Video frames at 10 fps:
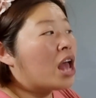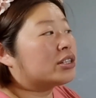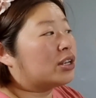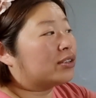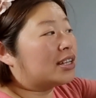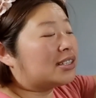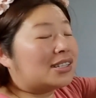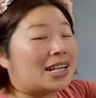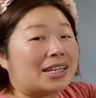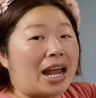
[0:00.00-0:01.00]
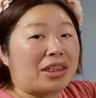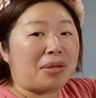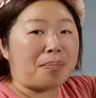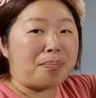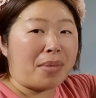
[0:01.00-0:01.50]
So this is
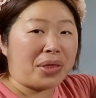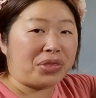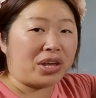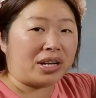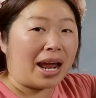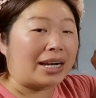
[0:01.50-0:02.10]
another method,